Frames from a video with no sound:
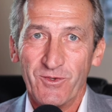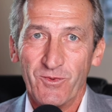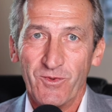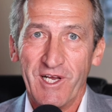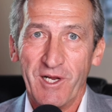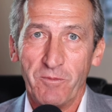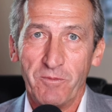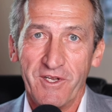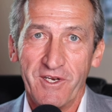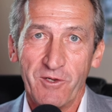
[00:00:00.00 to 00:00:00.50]

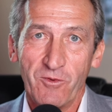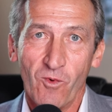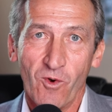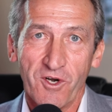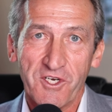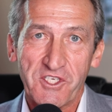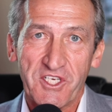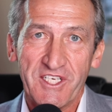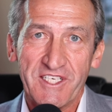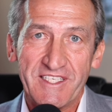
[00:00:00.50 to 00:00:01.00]
Well, bidding
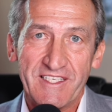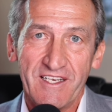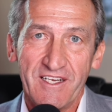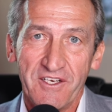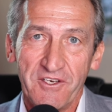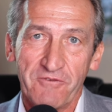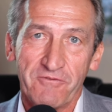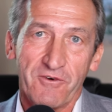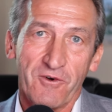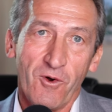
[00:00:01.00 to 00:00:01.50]
wars
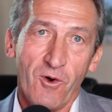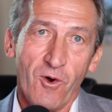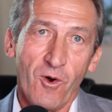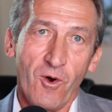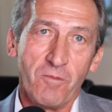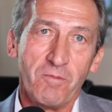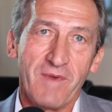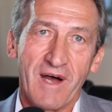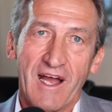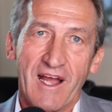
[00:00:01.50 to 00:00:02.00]
continue for
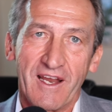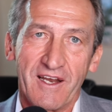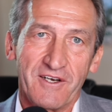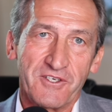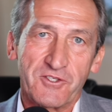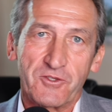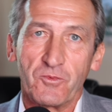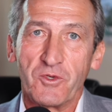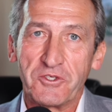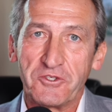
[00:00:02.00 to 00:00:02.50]
home
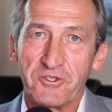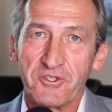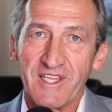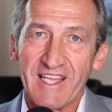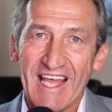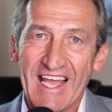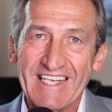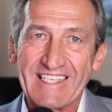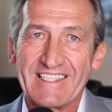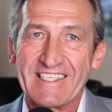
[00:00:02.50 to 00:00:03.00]
buyers. Would you
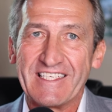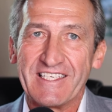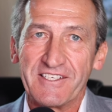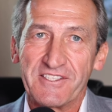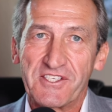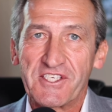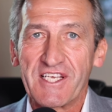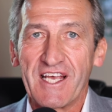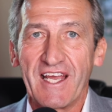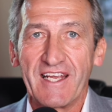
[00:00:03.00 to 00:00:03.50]
like the
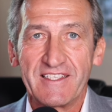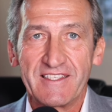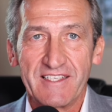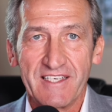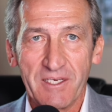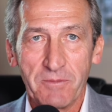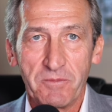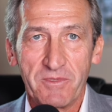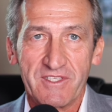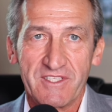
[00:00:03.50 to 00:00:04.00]
inside
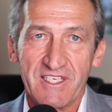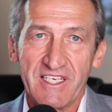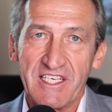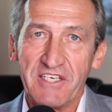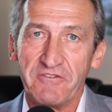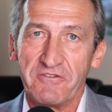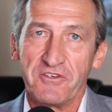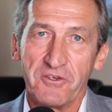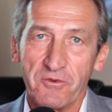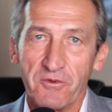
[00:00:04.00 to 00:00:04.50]
tip to
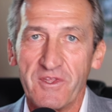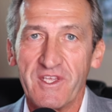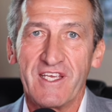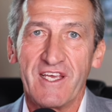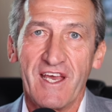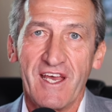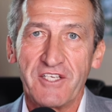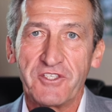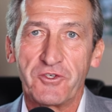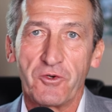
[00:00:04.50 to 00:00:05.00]
give you the
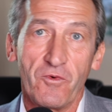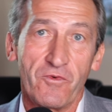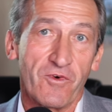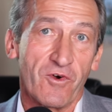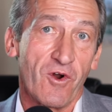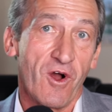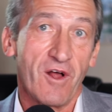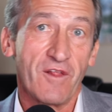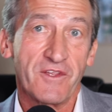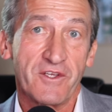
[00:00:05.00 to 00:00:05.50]
edge
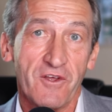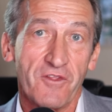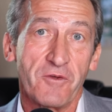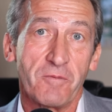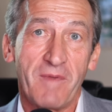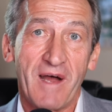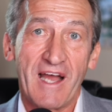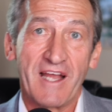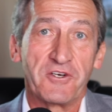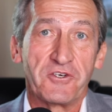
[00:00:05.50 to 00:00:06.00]
over all the other
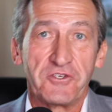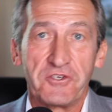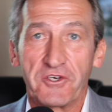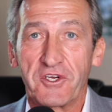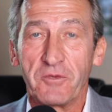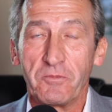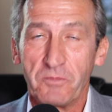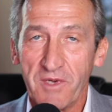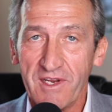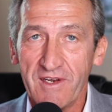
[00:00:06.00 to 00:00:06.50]
buyers you're
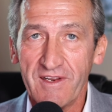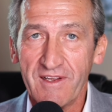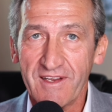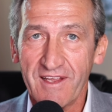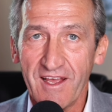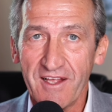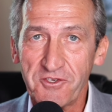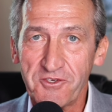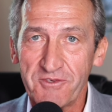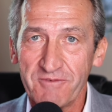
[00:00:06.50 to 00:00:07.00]
competing
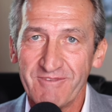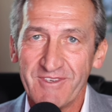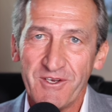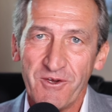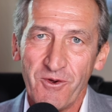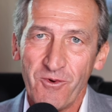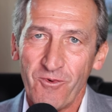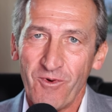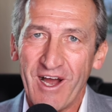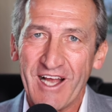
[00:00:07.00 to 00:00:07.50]
against?
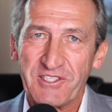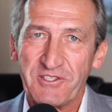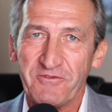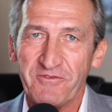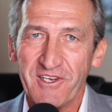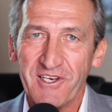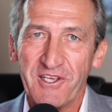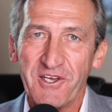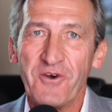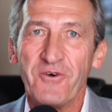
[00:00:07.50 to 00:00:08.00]
Watch the
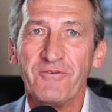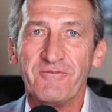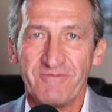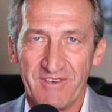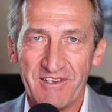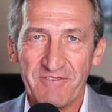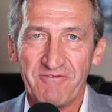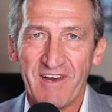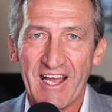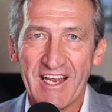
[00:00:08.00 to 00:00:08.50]
video,
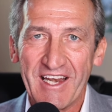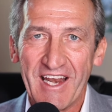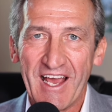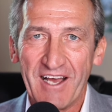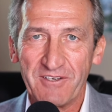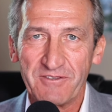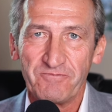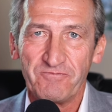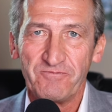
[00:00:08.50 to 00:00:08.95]
find out.